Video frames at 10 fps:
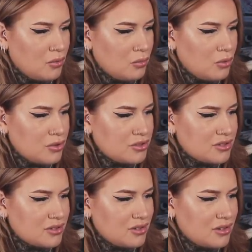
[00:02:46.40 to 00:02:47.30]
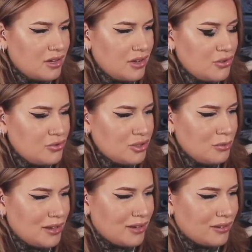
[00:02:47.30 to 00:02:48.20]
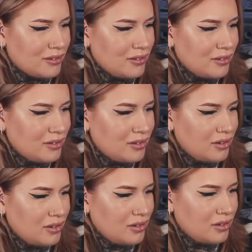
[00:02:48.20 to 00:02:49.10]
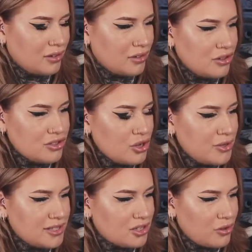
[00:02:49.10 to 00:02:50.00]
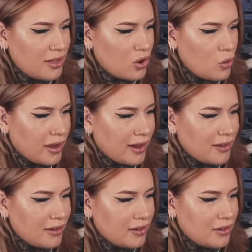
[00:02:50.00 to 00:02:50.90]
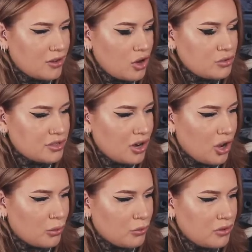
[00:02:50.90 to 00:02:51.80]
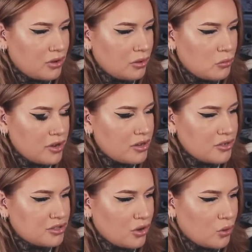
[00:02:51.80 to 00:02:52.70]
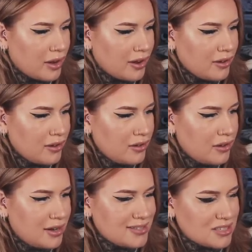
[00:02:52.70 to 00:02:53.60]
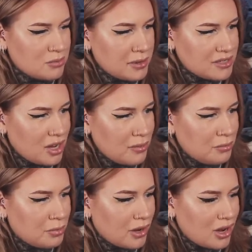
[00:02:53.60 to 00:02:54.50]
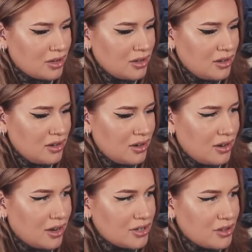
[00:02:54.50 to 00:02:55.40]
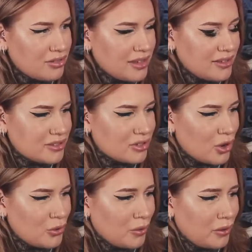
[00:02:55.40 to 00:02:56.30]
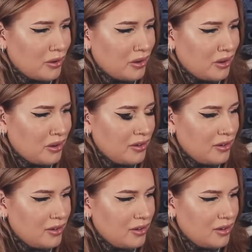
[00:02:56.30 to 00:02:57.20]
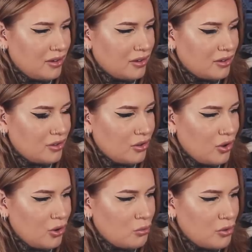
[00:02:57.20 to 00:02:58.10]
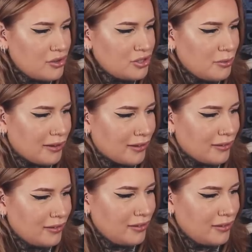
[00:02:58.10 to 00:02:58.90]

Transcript: What are you doing? There's no need to go that quick. Go slow why are you going so quick? Unless it's sped up, but I don't think so. No, what are you doing?